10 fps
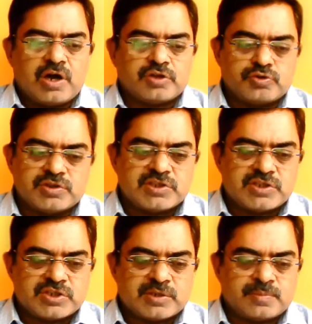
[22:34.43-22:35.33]
through the
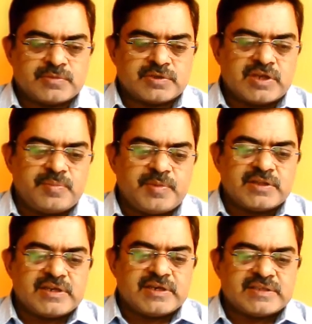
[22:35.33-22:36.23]
system, keeping
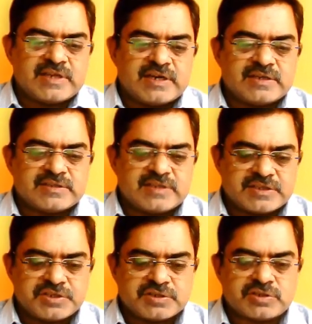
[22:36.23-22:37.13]
the desired
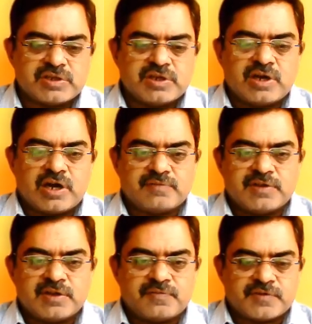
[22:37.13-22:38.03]
sections of the
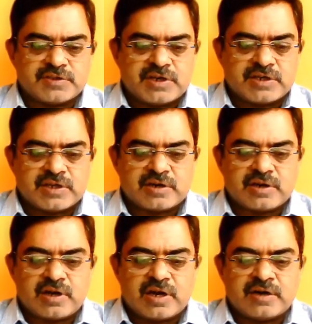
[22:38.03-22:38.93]
refrigerator
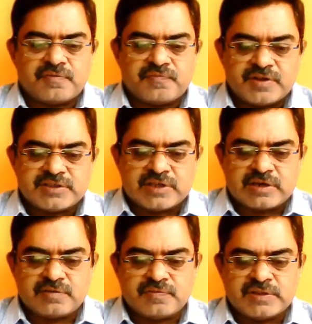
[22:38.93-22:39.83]
and freezer
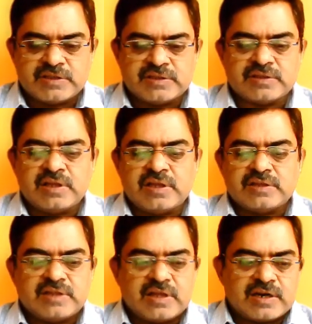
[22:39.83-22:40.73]
within
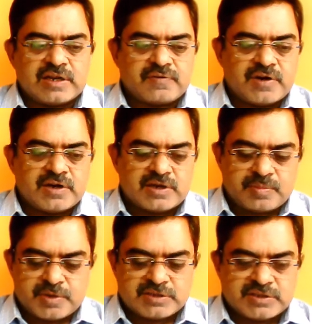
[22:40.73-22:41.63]
their required
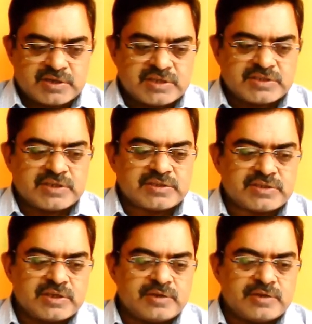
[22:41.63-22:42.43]
temperature ranges.